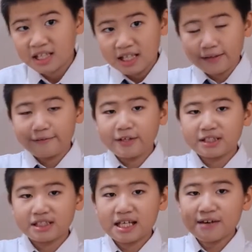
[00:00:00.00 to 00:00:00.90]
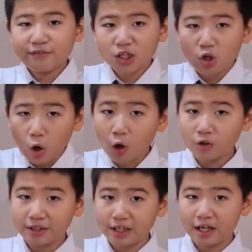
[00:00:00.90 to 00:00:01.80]
If it's even
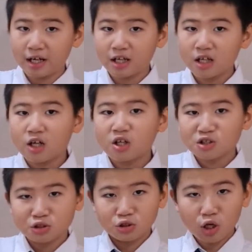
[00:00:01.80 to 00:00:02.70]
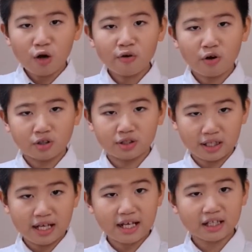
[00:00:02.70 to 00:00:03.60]
colder, snow or
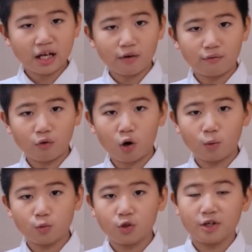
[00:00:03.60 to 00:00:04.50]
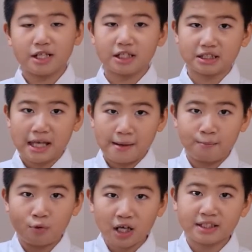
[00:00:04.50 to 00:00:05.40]
sleet are formed during the same
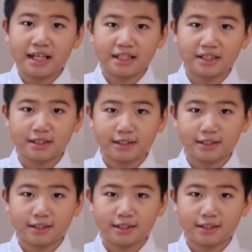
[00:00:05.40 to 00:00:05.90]
process.